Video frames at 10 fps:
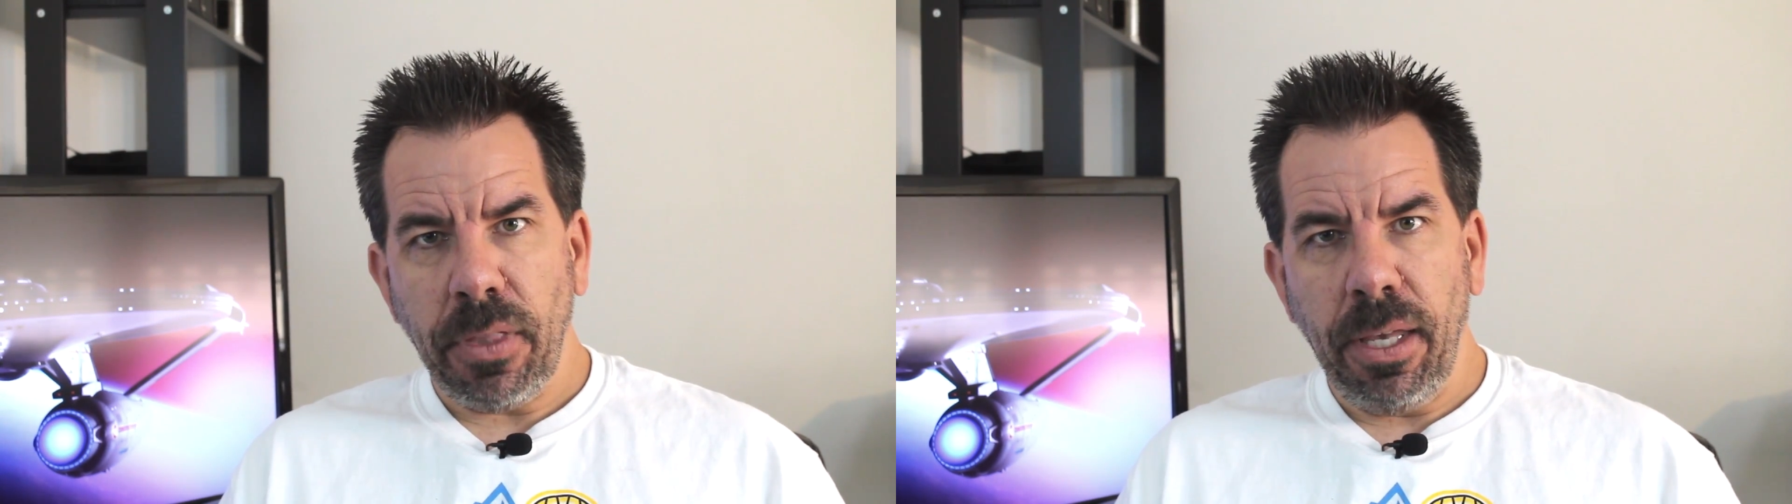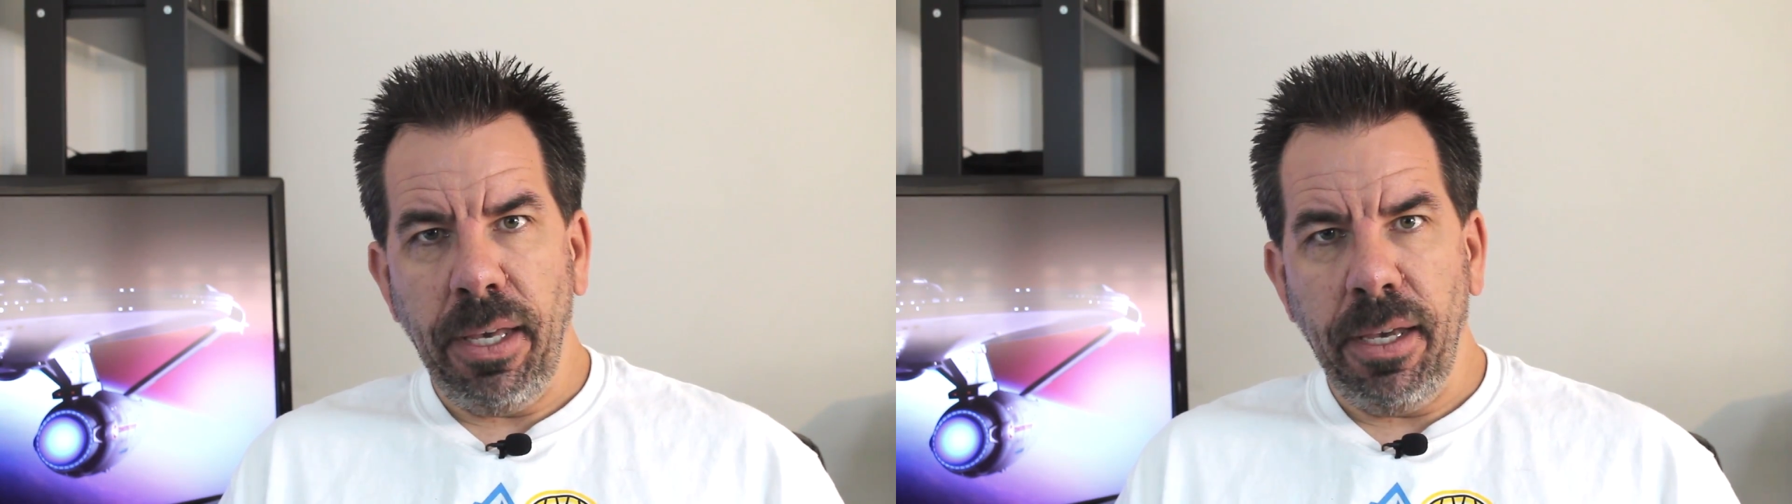
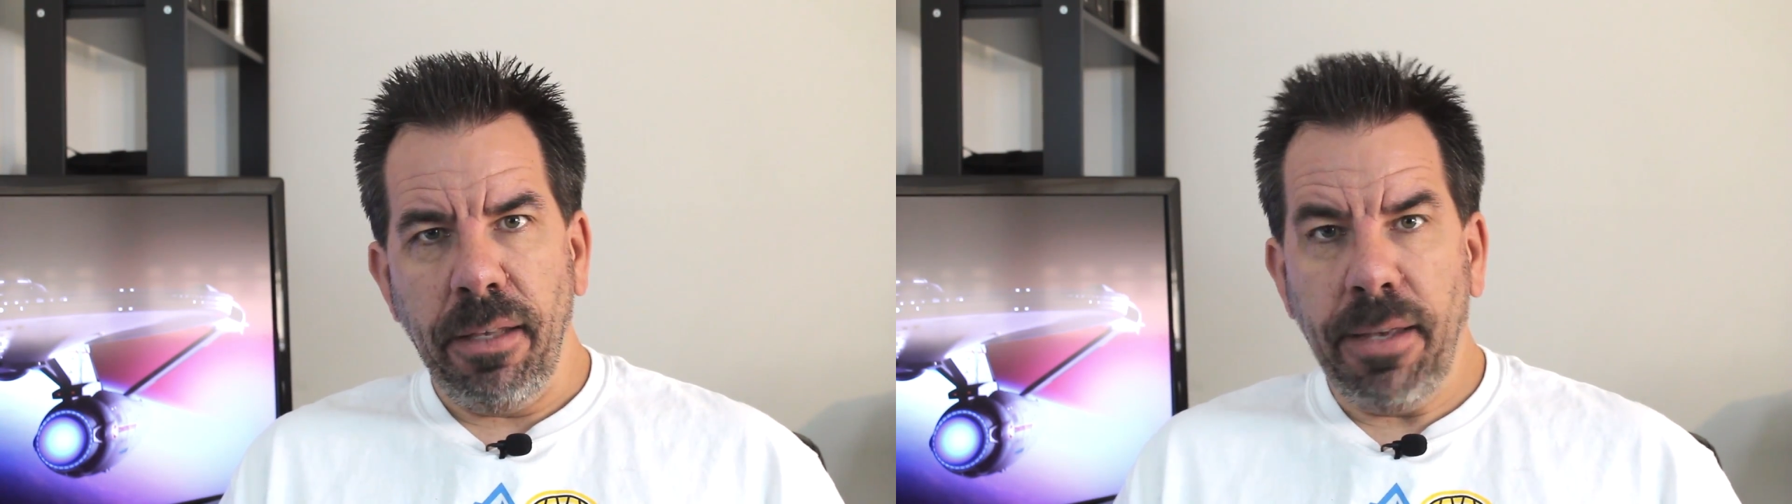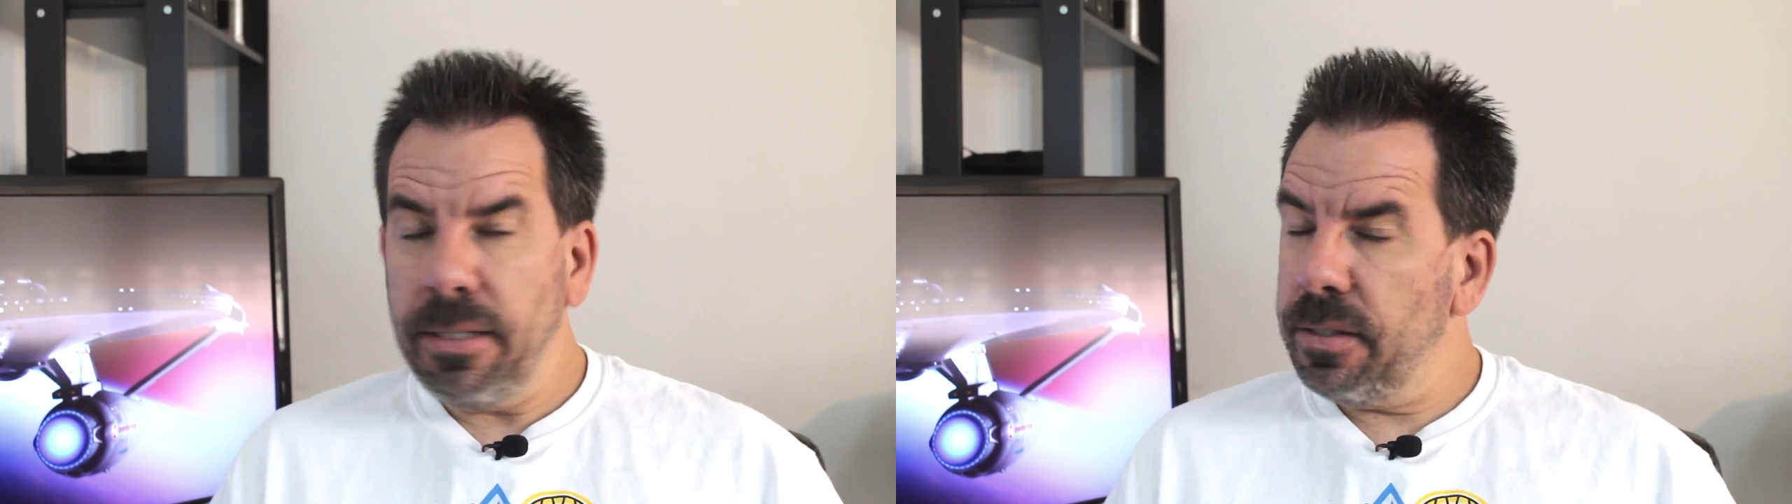
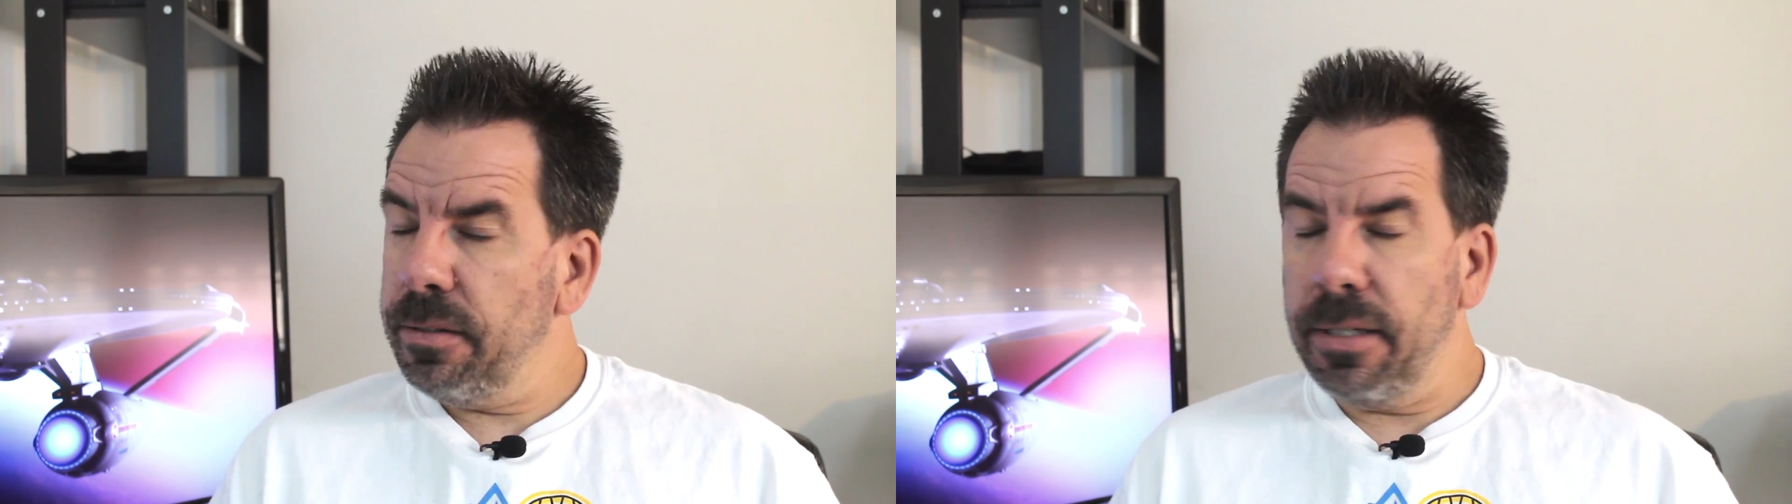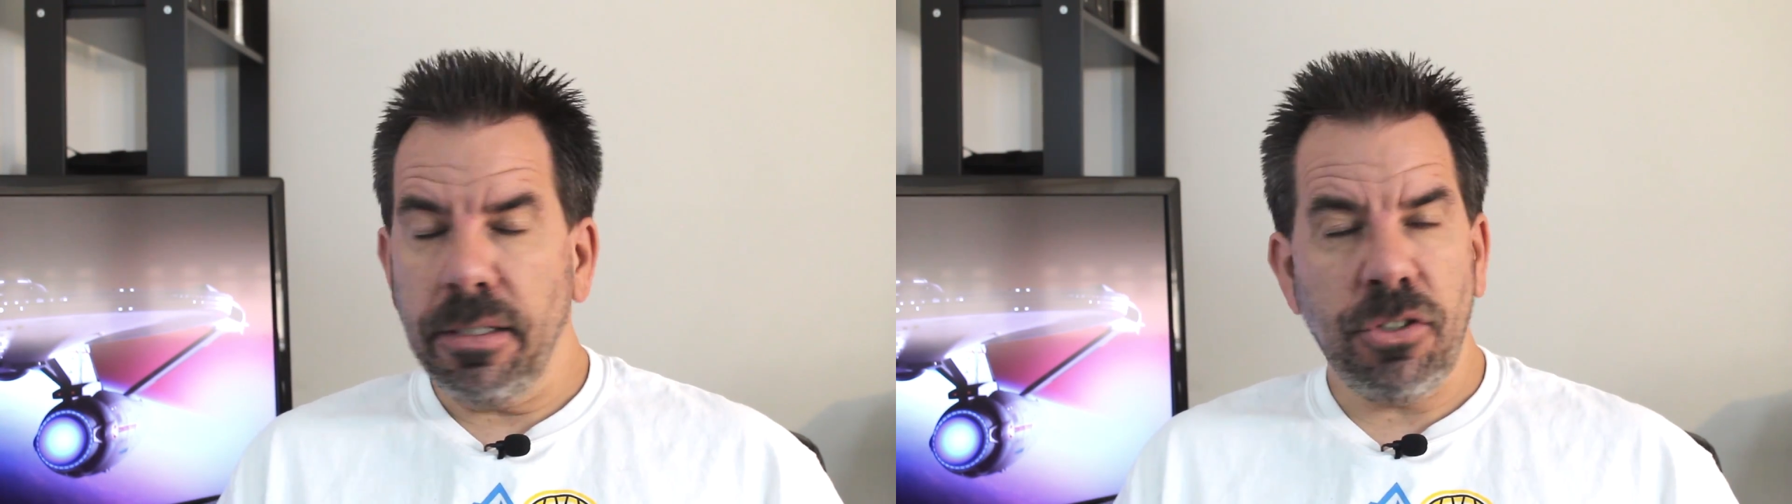And
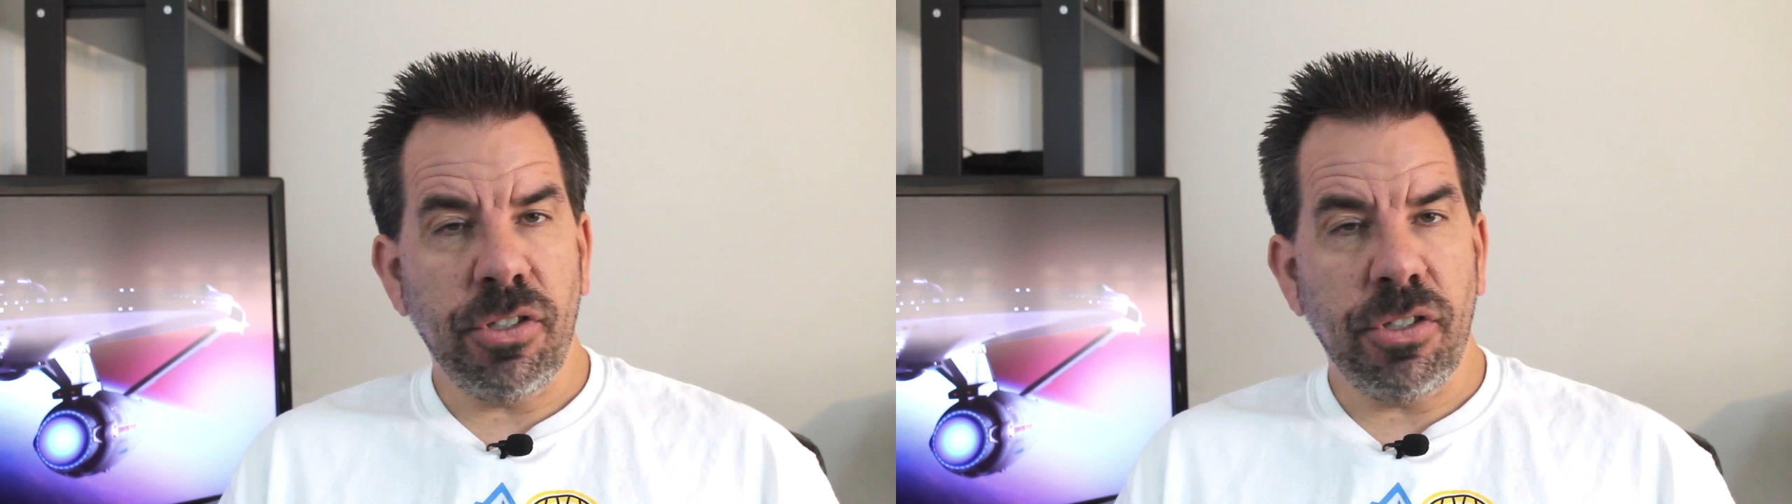that's